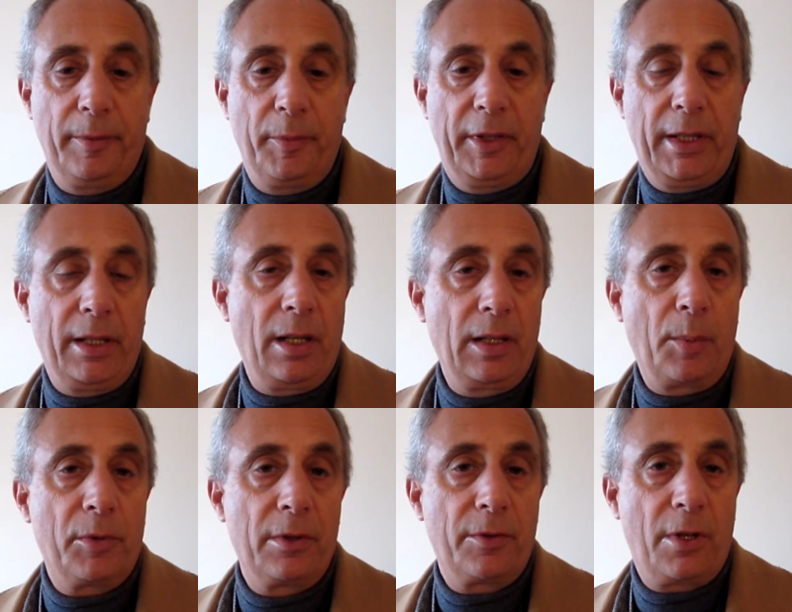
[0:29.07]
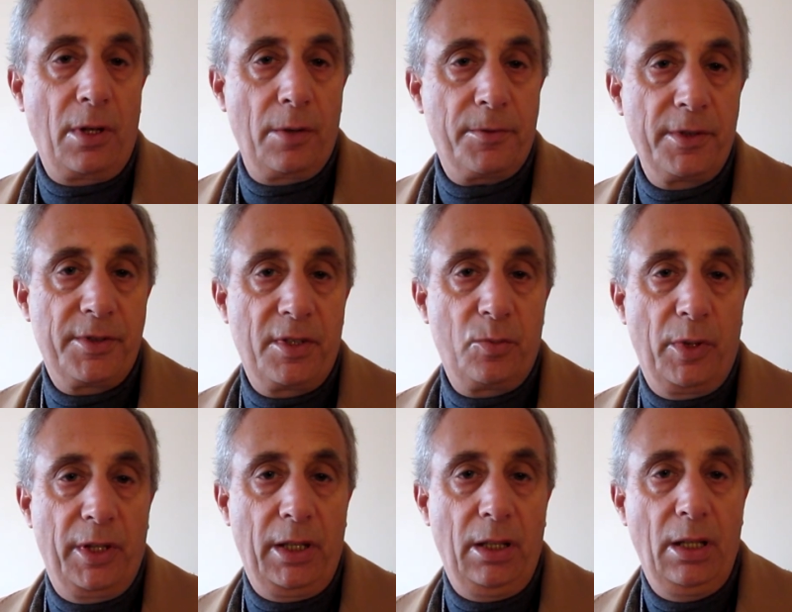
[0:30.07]
attended a number of conferences
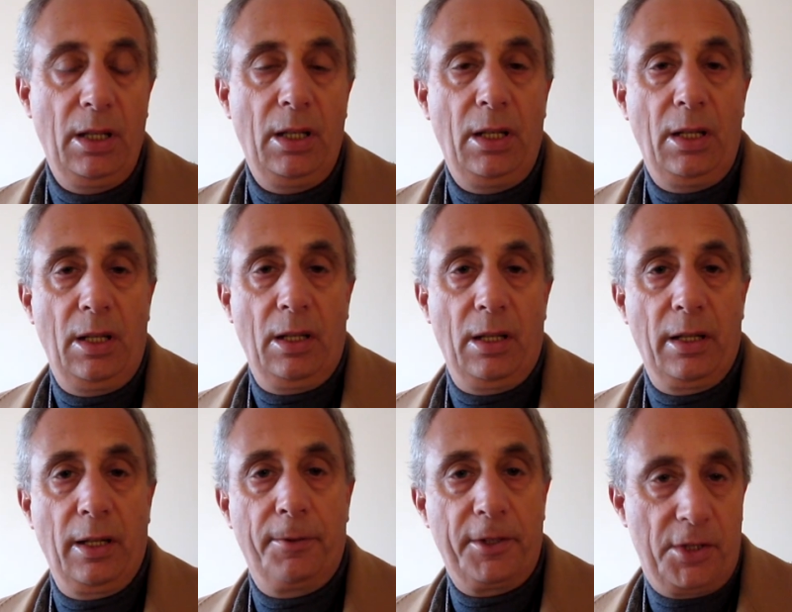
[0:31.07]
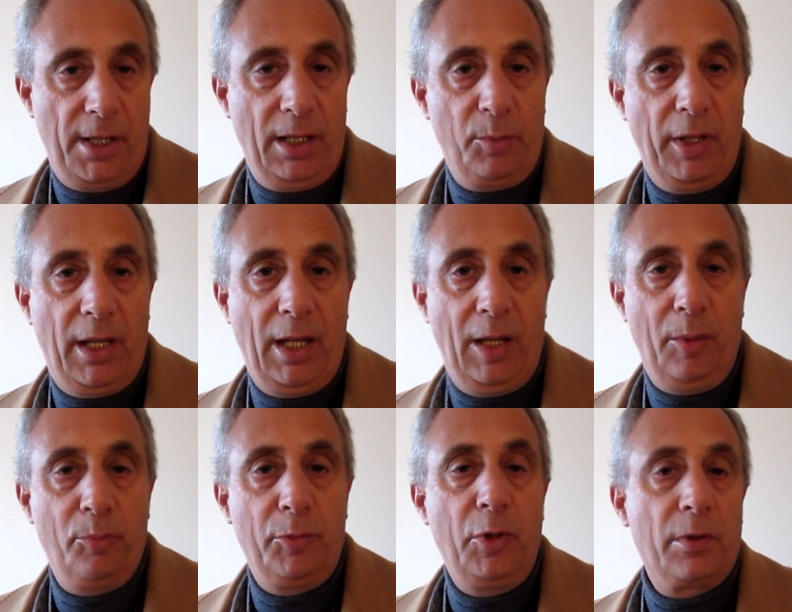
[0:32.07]
when the officiating
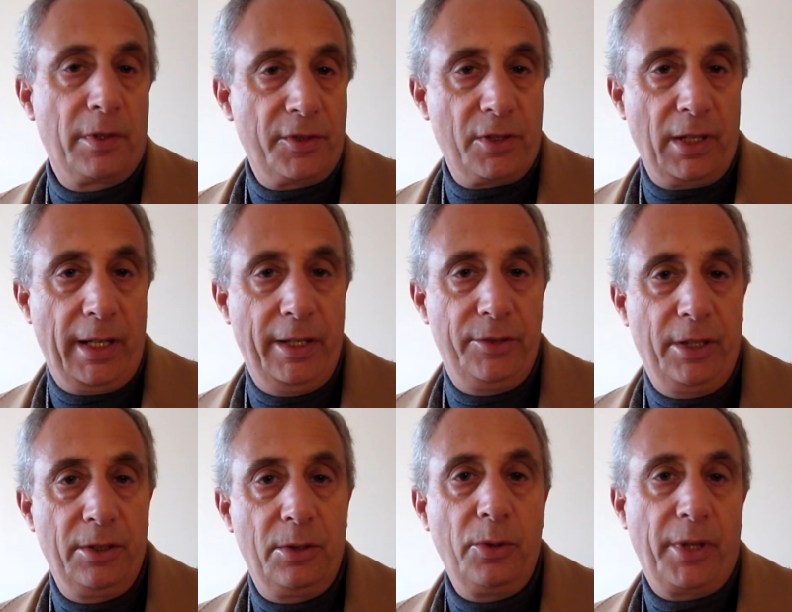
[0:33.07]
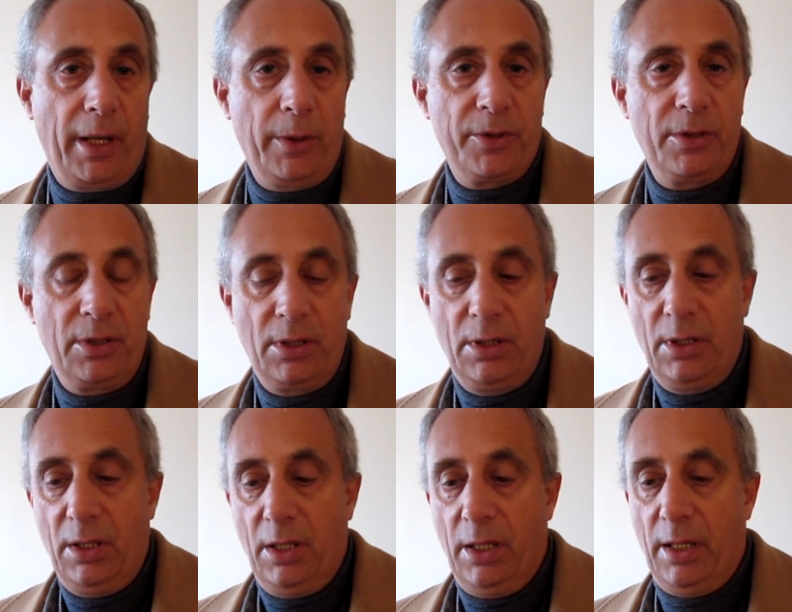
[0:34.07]
became universalized in 2000.
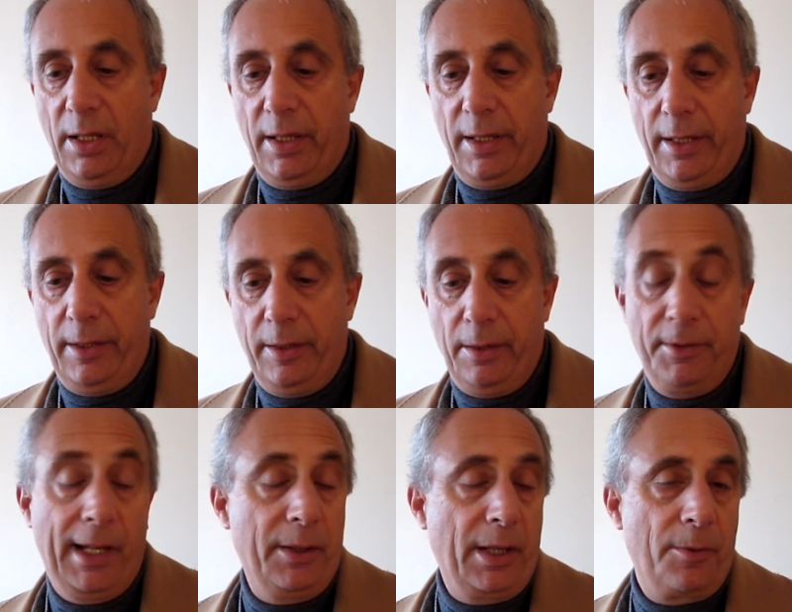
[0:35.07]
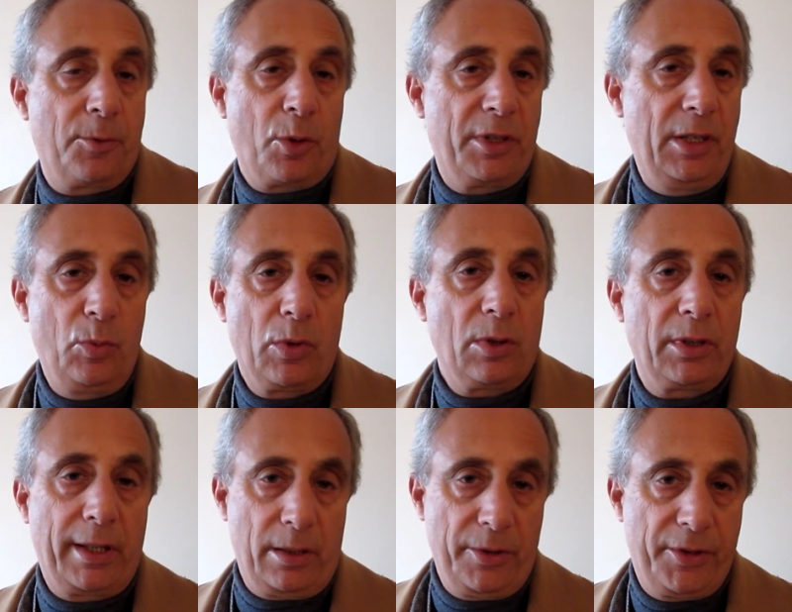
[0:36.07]
I've now done 14 world
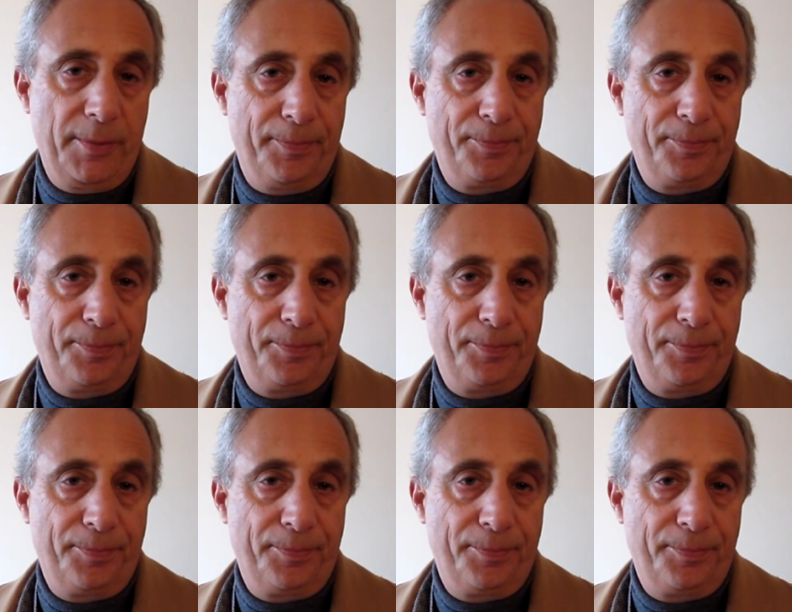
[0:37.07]
titles.